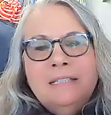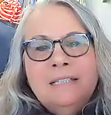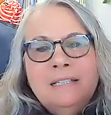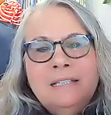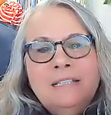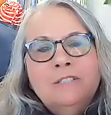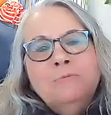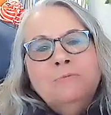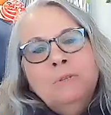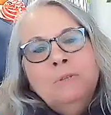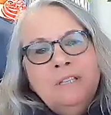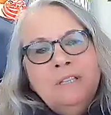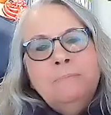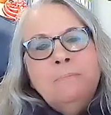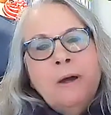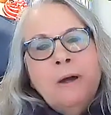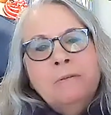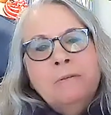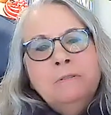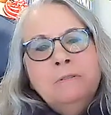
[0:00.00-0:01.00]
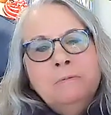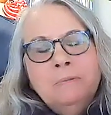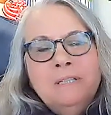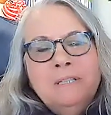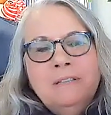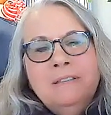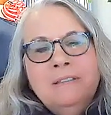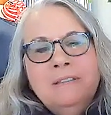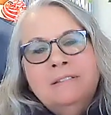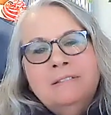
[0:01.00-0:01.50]
is really
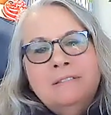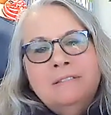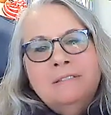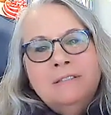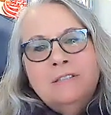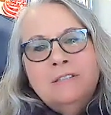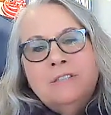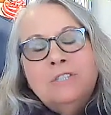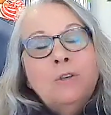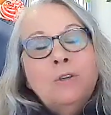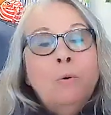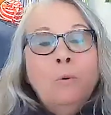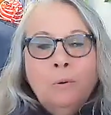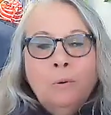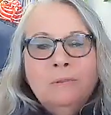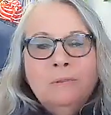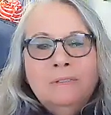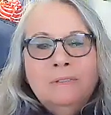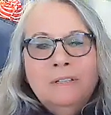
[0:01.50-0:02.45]
probably the, the soul